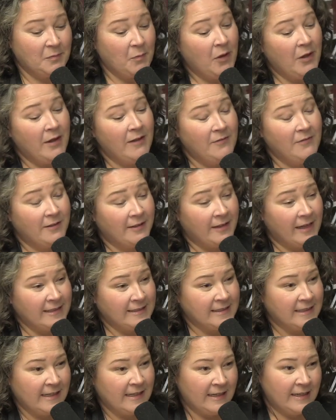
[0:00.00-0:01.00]
Well, if you'd
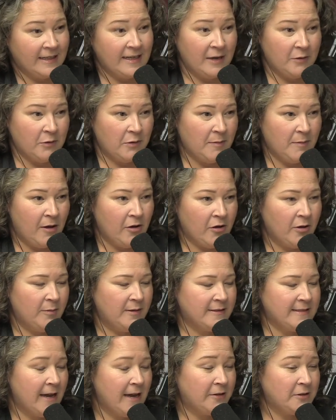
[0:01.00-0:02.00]
like to connect with Malcom,
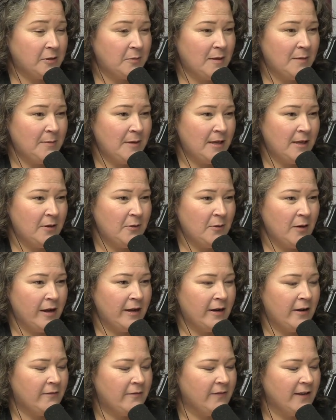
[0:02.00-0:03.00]
it's How to BBQ
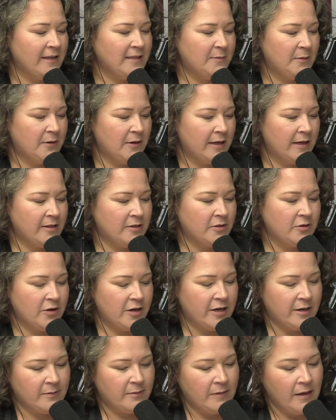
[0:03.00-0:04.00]
Right on Facebook,
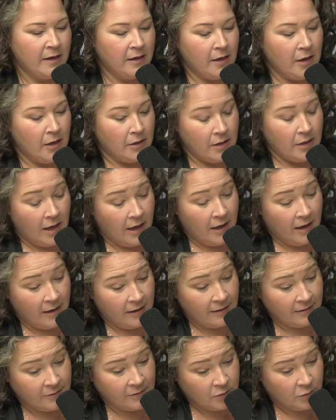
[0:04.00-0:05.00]
Instagram,
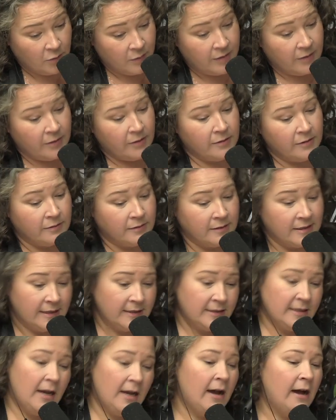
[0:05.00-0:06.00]
uh, Twitter,
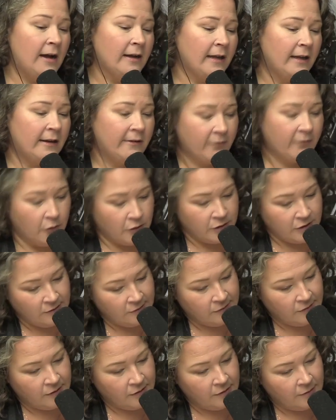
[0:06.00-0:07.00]
TikTok, and of course
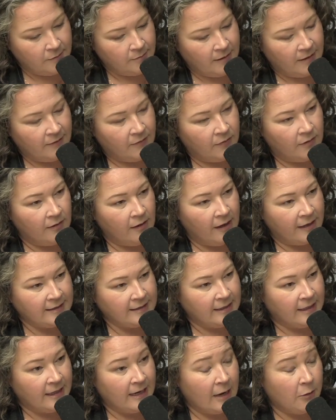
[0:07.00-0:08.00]
YouTube. If you'd like
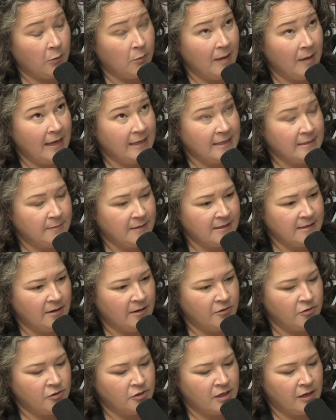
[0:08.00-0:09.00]
to connect with me, it's Miss
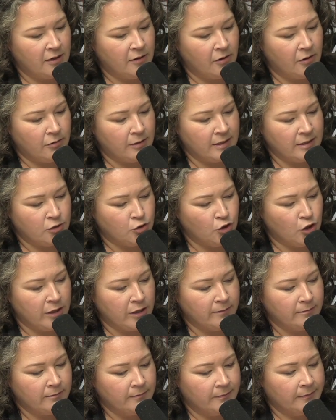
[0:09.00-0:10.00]
Southern Shell on Instagram.